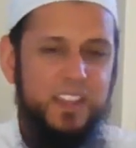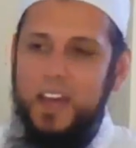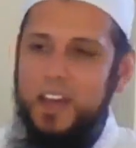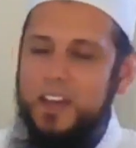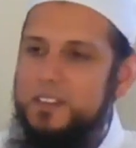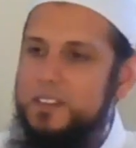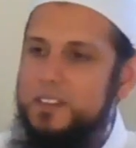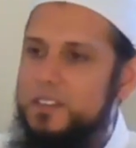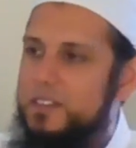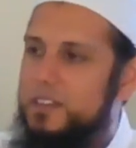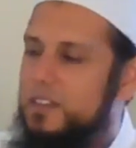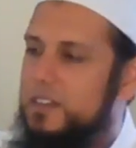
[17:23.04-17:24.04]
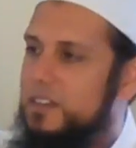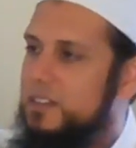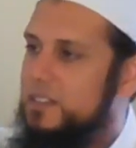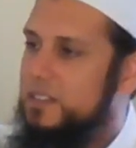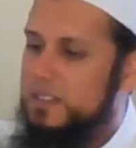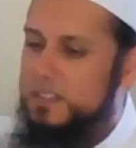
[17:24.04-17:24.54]
That
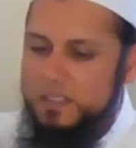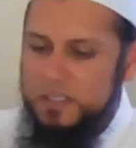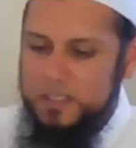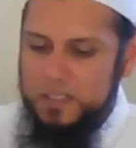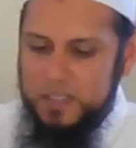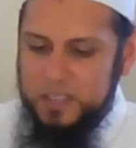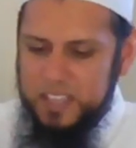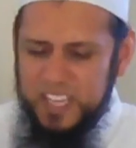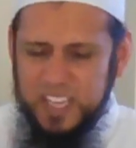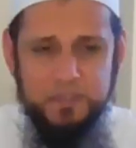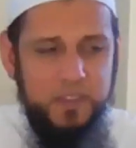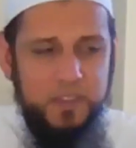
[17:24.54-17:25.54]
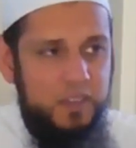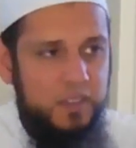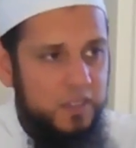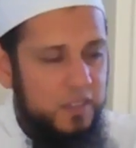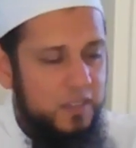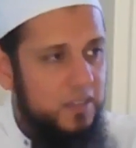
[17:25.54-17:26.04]

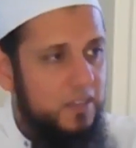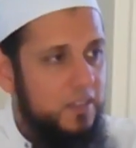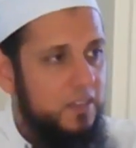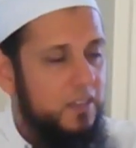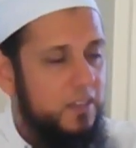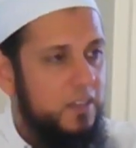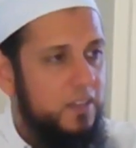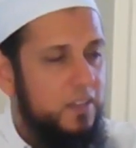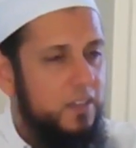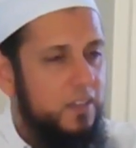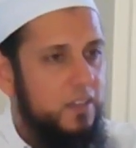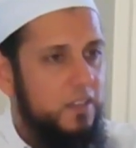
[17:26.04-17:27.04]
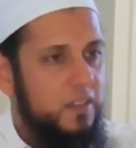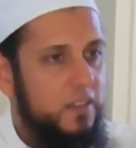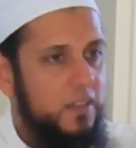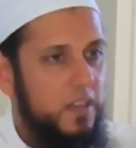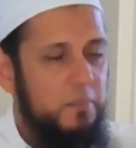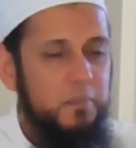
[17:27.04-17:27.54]
even
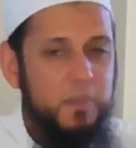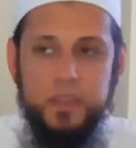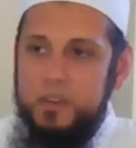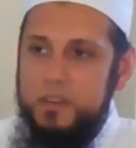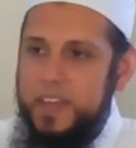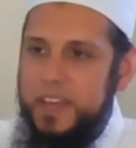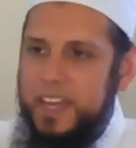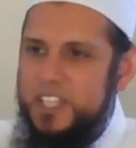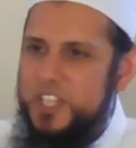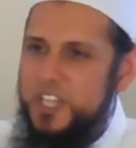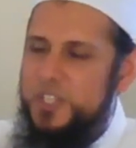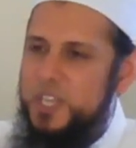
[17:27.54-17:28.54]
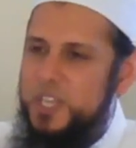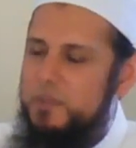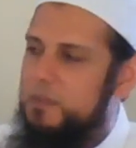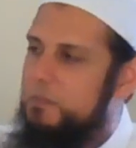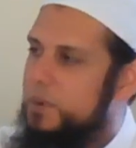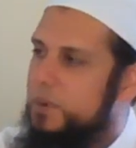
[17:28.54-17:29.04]
the mother that has just
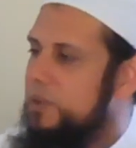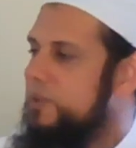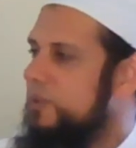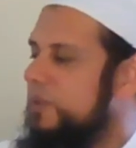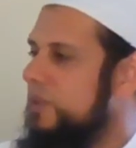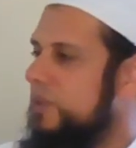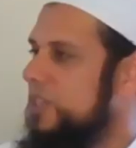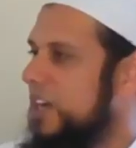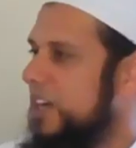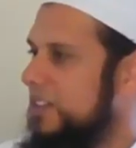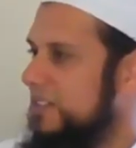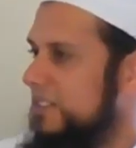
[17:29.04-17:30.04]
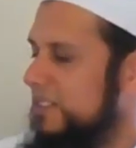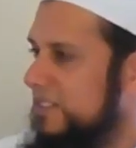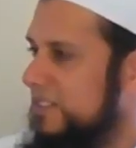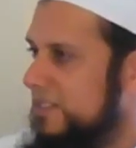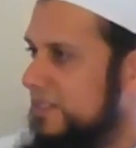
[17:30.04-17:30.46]
given birth to her child,